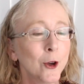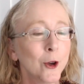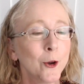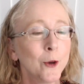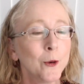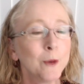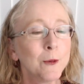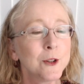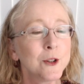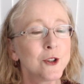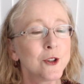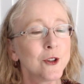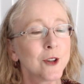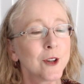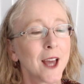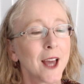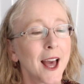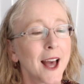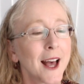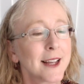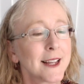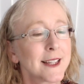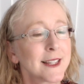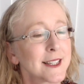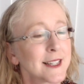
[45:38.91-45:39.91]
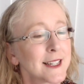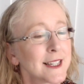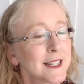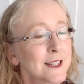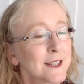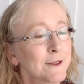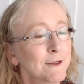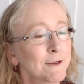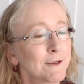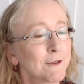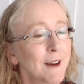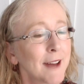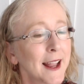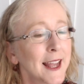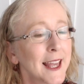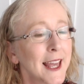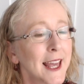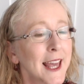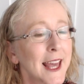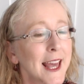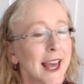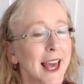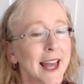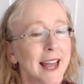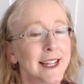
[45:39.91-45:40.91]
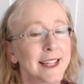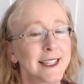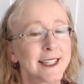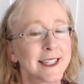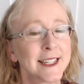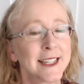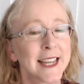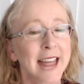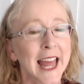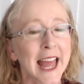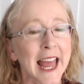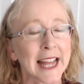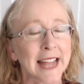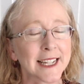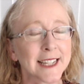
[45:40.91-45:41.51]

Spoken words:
who would you cast as Frankie and Nat?